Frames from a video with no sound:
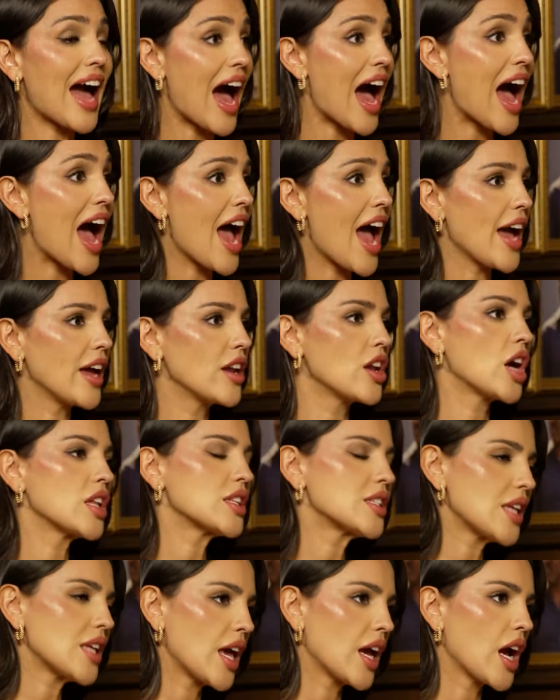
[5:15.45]
Guy,
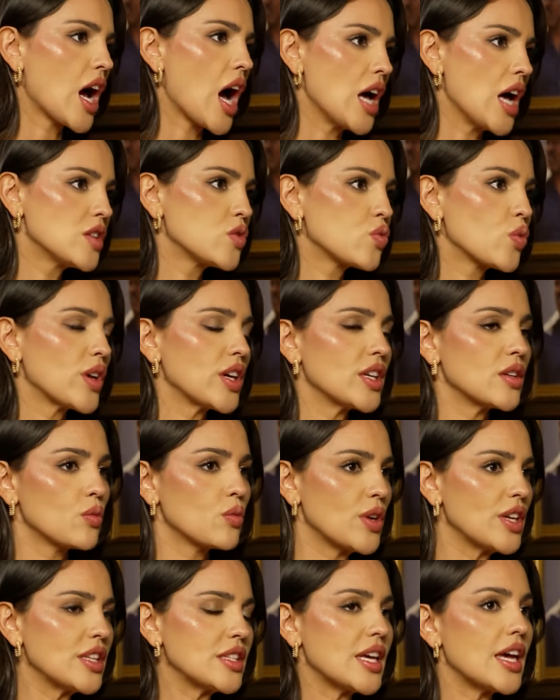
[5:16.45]
not saying us,
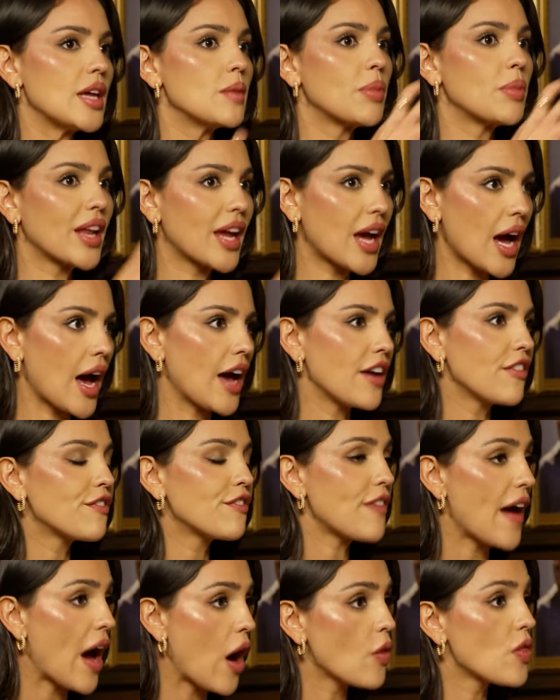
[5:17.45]
we did, but Guy
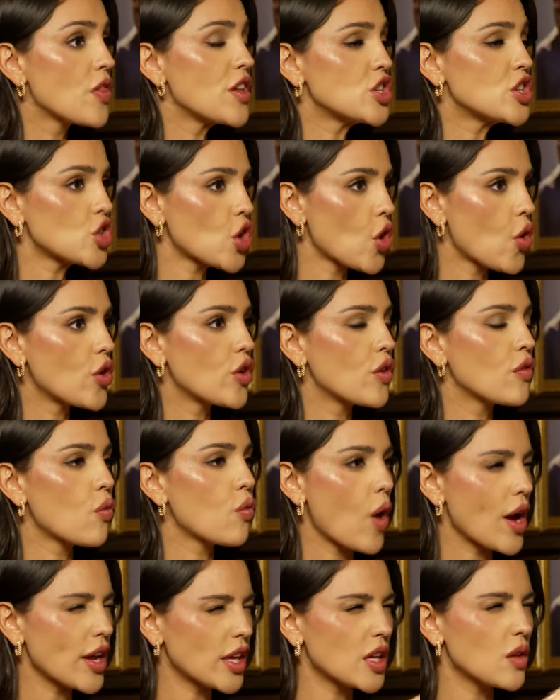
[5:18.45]
found the tone of
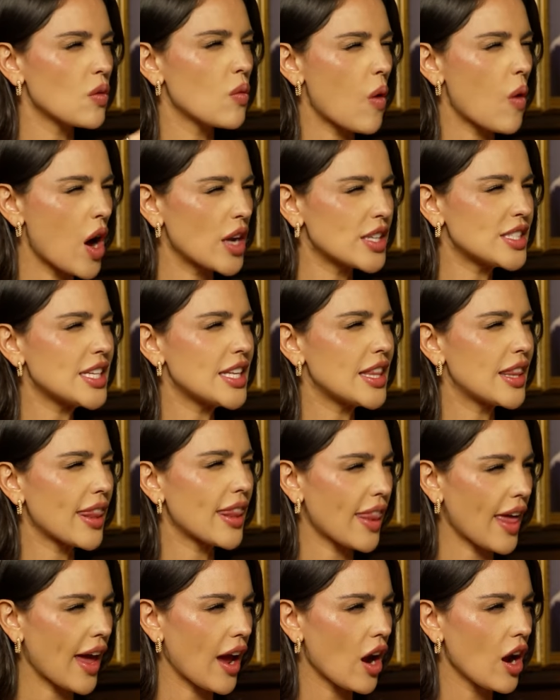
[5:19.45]
what he wanted
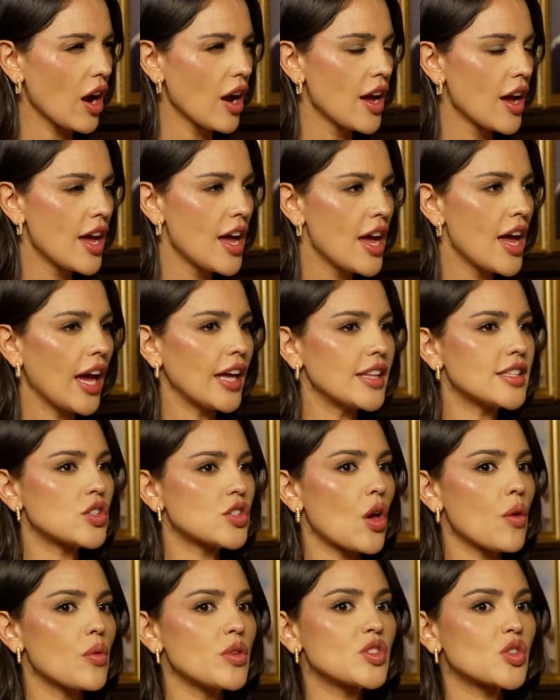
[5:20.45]
there. Yeah. And
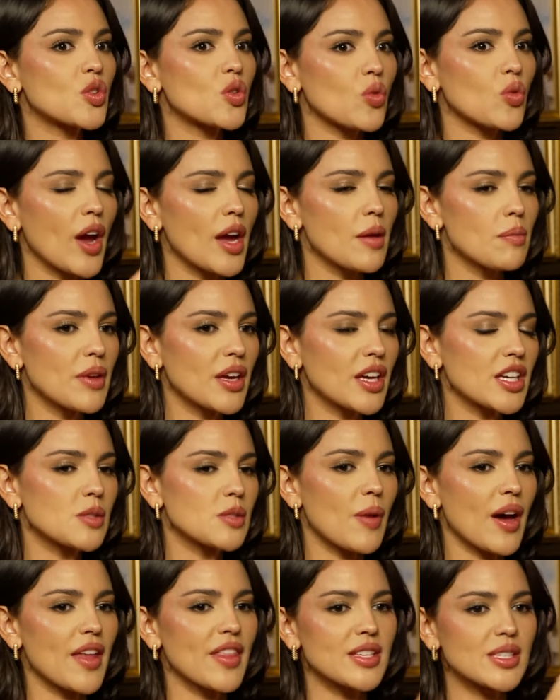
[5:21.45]
so it was great because
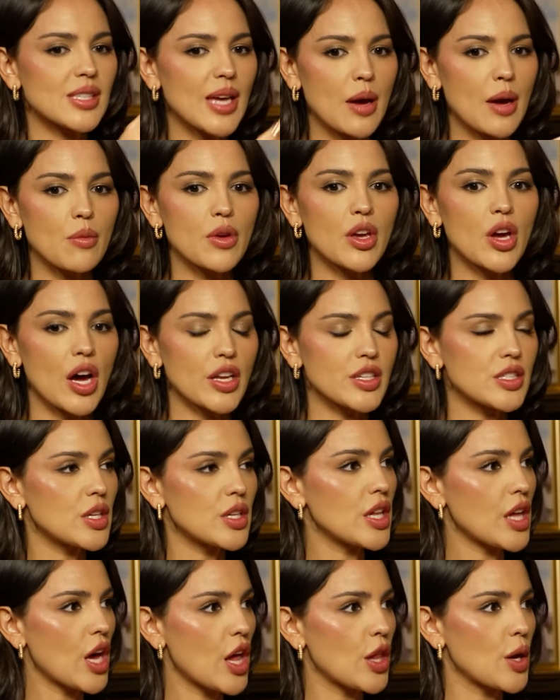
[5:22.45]
by the time we got to
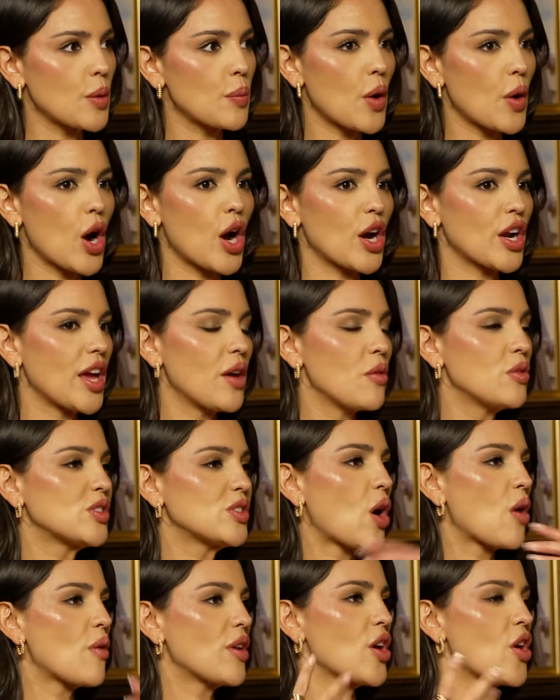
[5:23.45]
the other part, it was
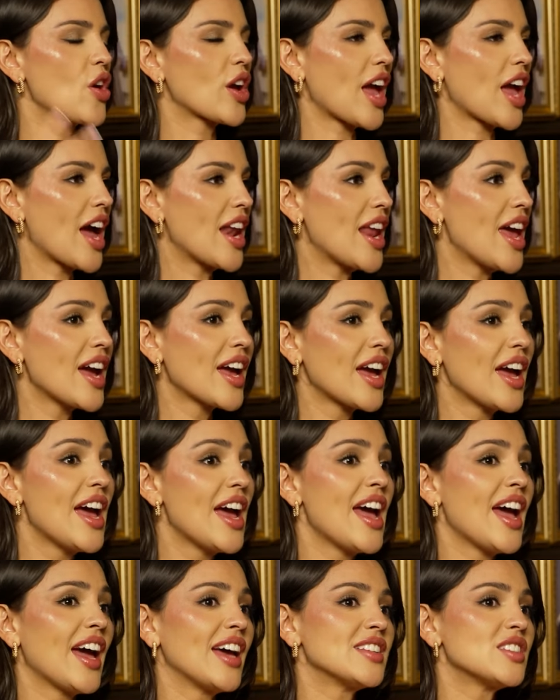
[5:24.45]
already organic.
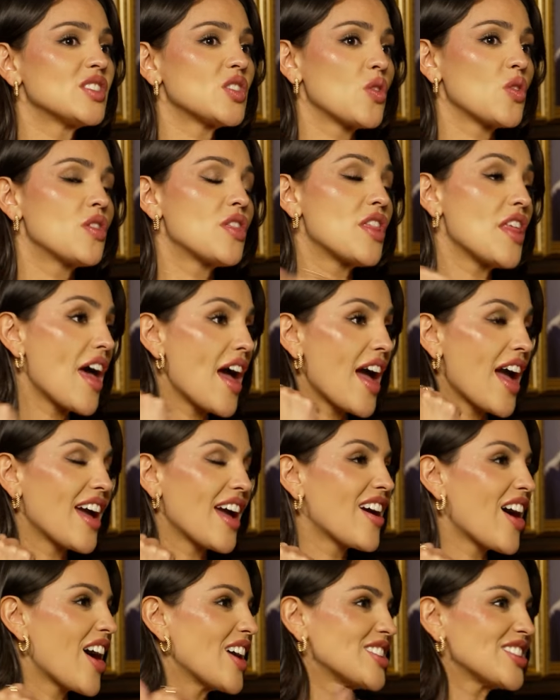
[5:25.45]
And so
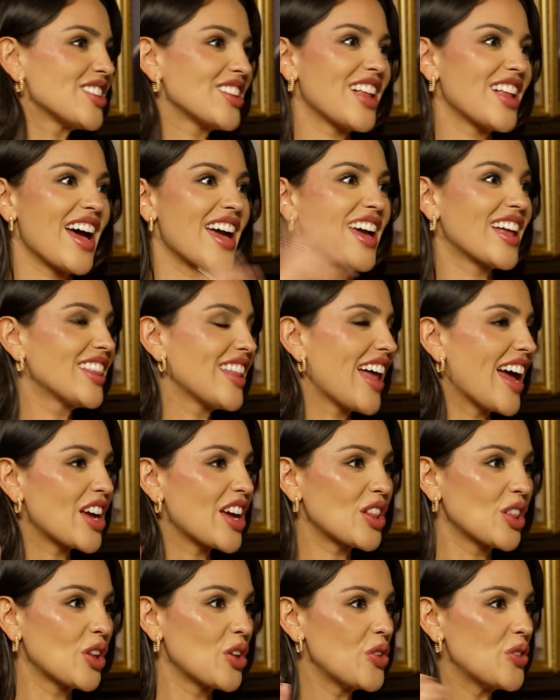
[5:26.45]
they got to like
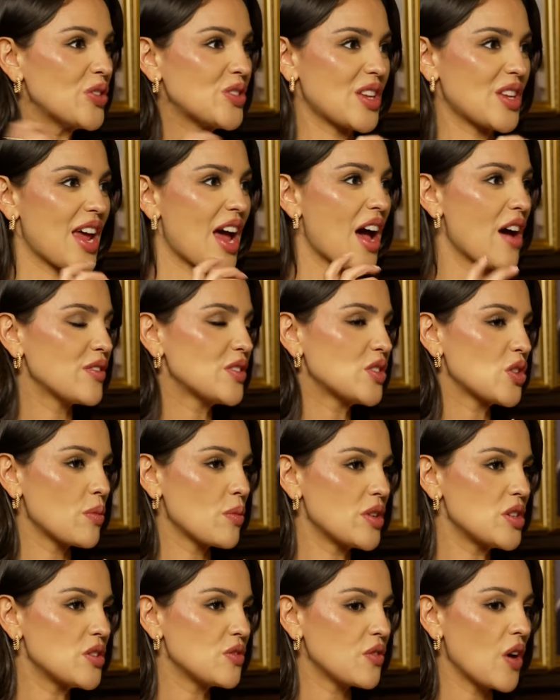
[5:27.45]
let loose and have so
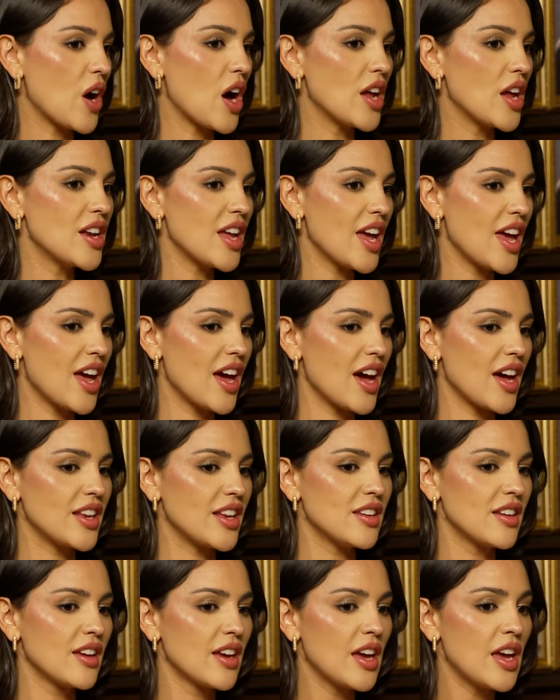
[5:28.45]
much fun.
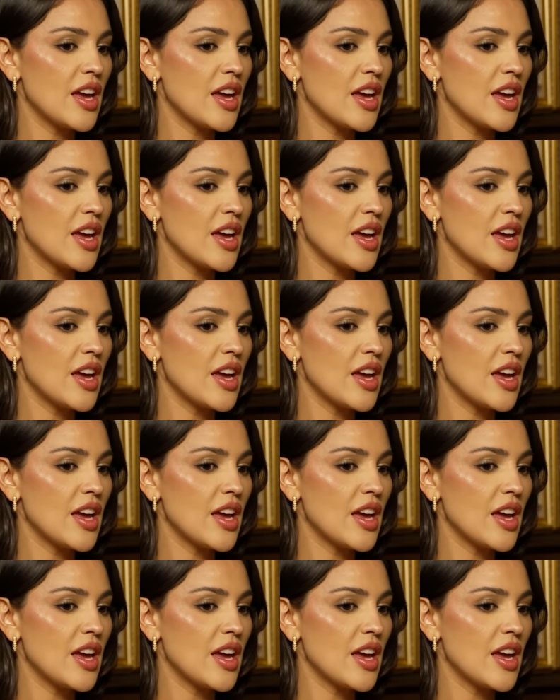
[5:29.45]
And